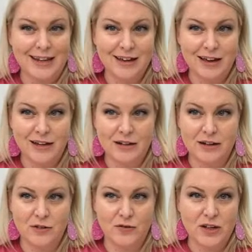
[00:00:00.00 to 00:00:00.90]
kind
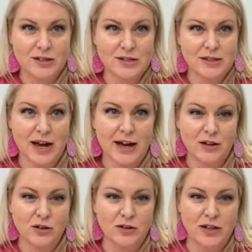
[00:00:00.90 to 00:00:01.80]
of
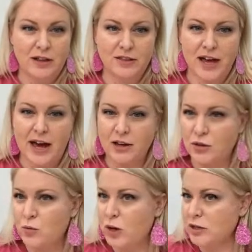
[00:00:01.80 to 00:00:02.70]
style that
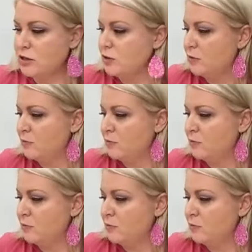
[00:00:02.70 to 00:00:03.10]
you want to.